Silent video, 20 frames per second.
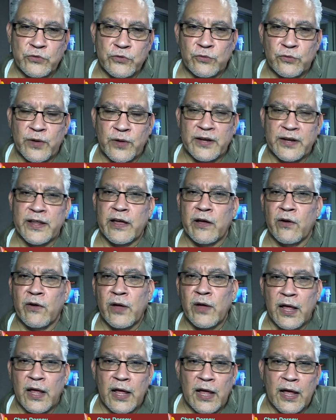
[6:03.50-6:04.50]
I'm using right now,
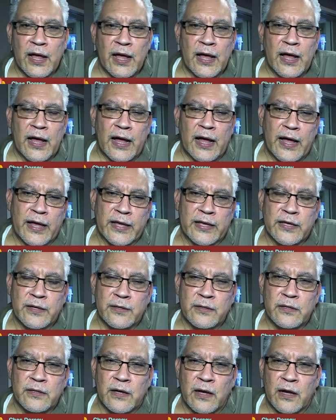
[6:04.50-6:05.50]
I
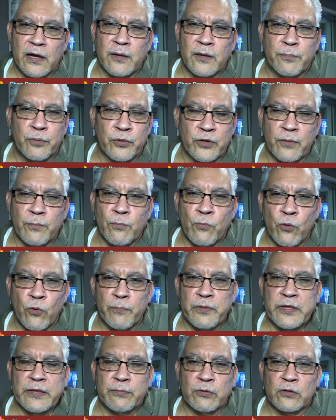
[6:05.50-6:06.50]
can uh, I can put more
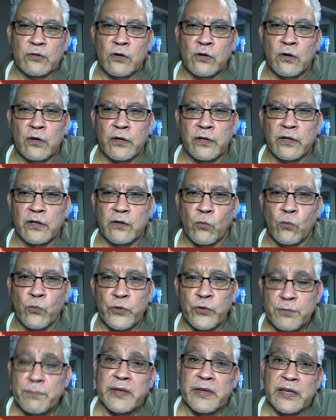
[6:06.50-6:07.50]
people on
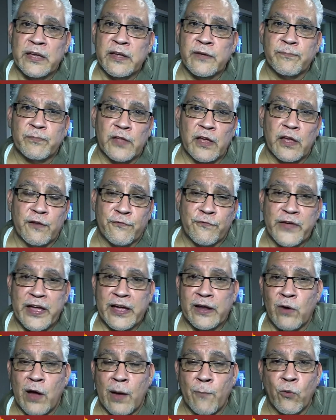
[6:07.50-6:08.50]
with me. In
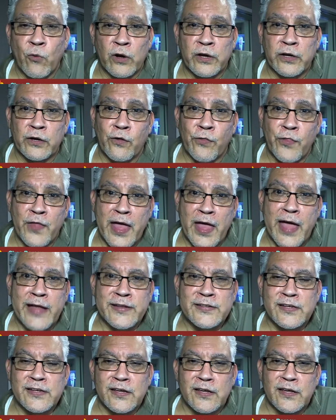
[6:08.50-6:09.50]
fact, I'm working on
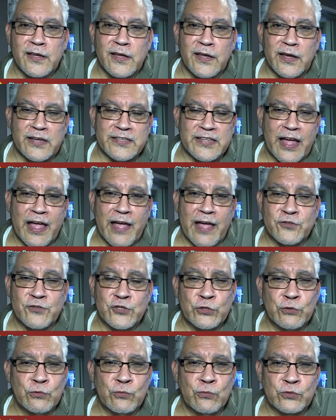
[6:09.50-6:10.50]
that because I have
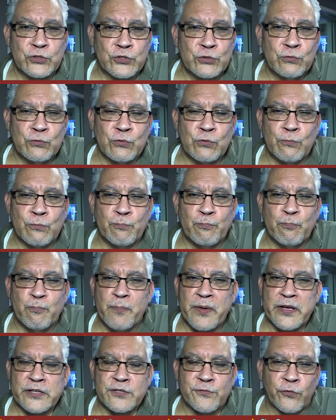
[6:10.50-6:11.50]
two two
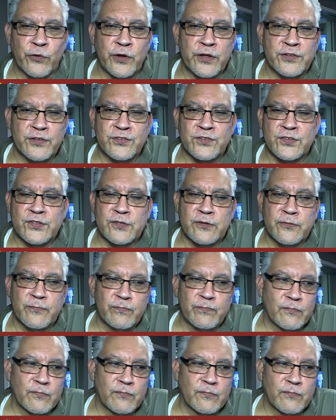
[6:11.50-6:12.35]
best friends